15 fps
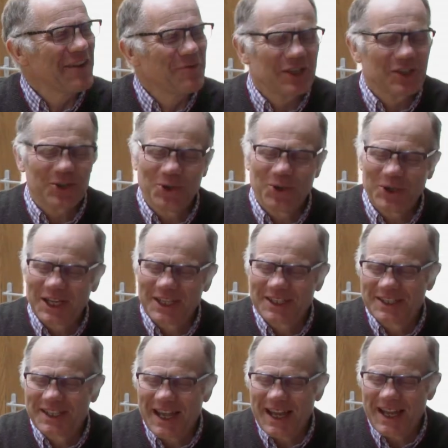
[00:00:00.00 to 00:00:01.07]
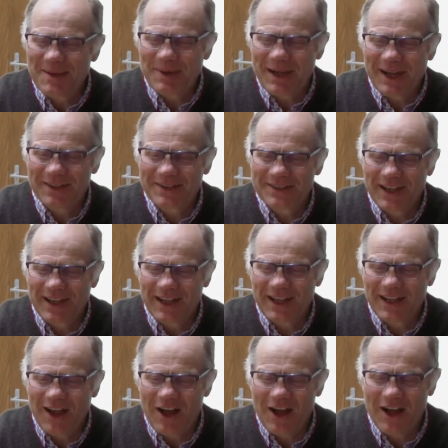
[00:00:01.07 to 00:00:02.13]
we're talking today
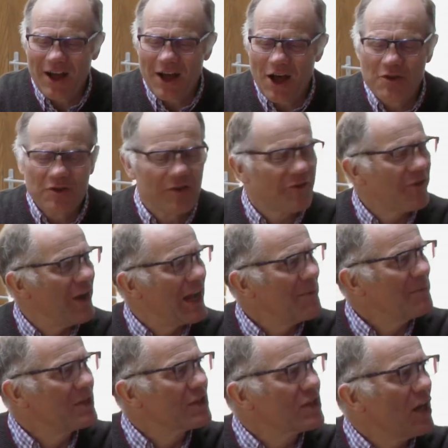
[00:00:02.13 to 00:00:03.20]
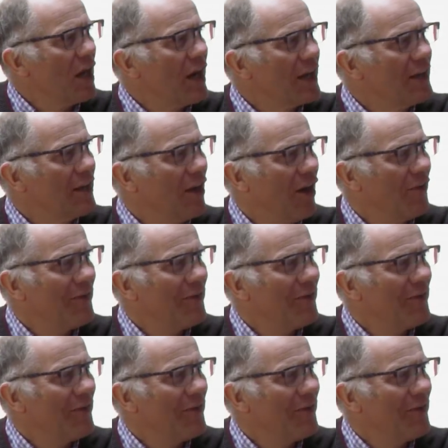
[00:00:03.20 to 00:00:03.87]
about oak frame design of